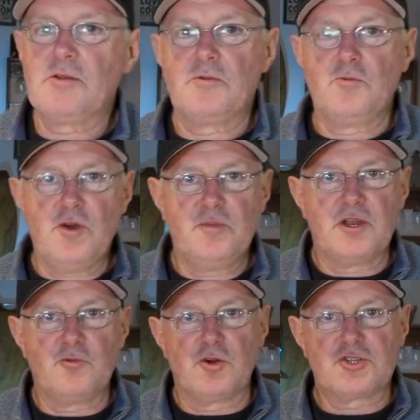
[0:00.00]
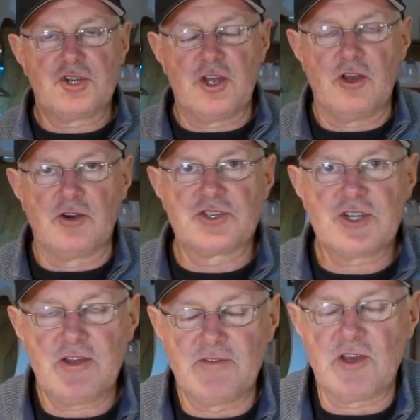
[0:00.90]
We've been watching on
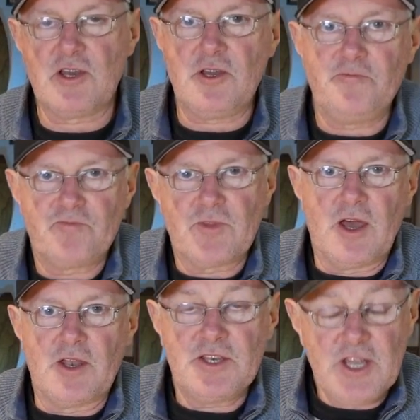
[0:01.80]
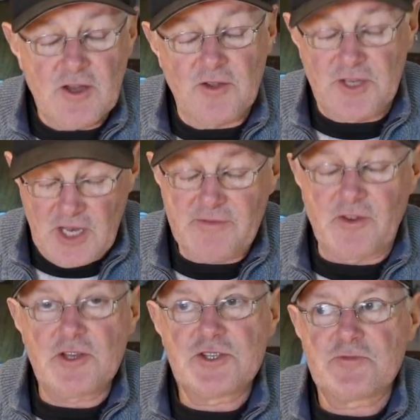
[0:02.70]
TV, on
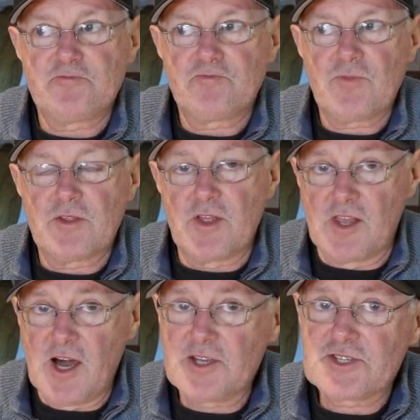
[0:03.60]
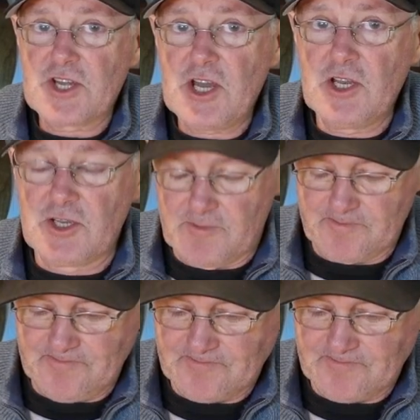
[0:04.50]
Netflix, The Last Kingdom.